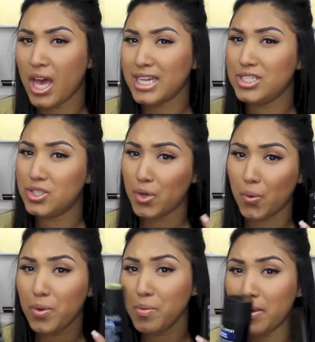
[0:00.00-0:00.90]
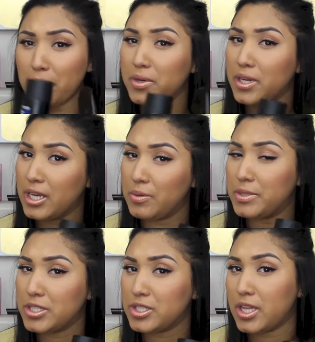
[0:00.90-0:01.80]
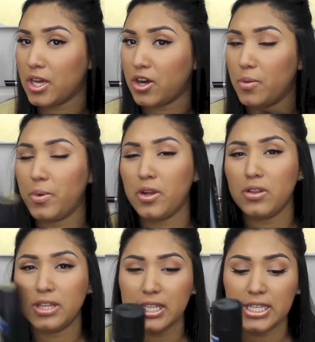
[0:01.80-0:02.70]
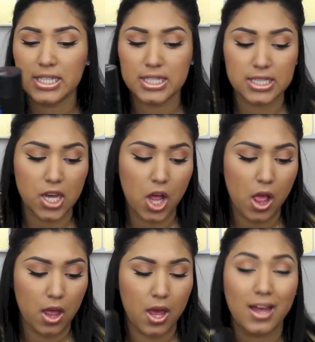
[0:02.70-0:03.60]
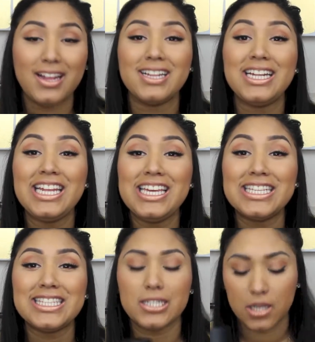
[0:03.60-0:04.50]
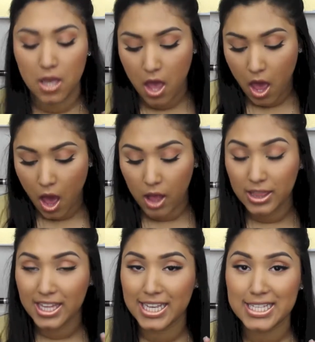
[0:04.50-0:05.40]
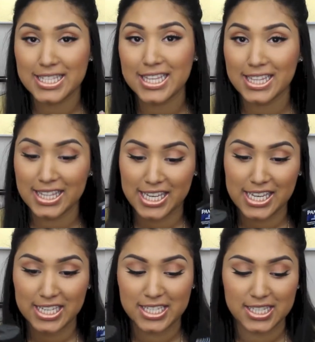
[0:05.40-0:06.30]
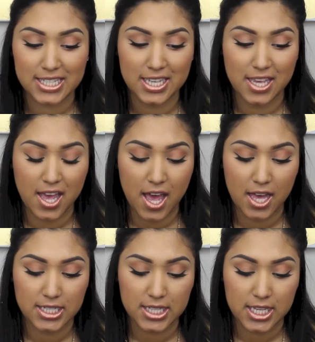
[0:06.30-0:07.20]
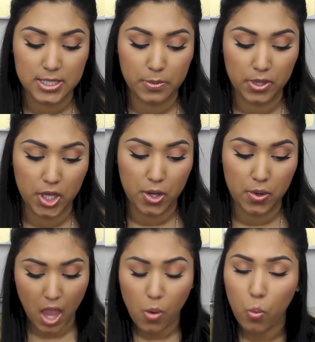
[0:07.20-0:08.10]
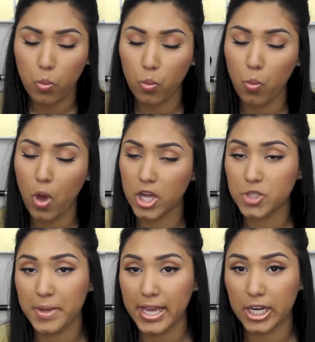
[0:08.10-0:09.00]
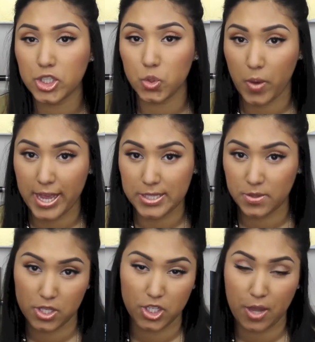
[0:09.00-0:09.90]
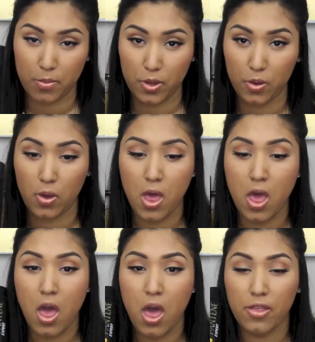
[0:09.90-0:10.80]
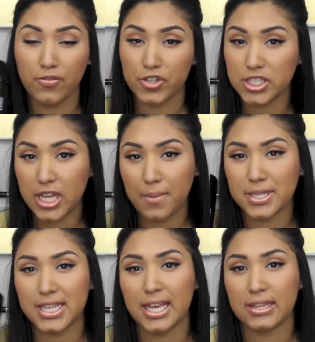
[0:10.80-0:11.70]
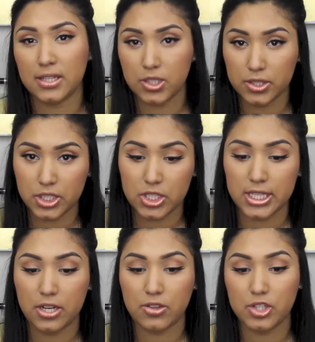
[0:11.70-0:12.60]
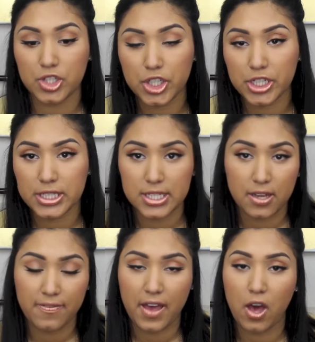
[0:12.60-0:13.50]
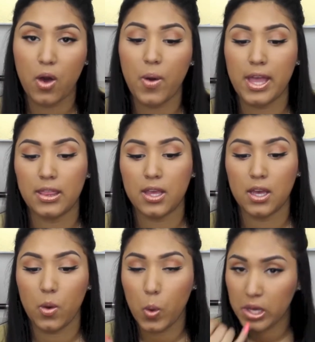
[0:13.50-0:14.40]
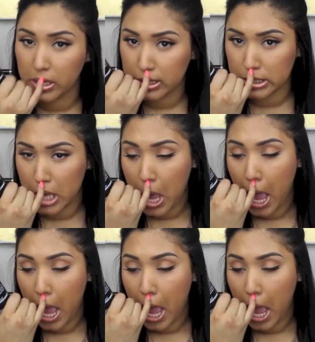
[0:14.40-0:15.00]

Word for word: I don't remember how much they are, but I'll list, I'll, I'll list, I'll list the links uh, to these below. I wash my hair twice with the shampoo. The first time is like literally just to get all the dirt and stuff out and the oils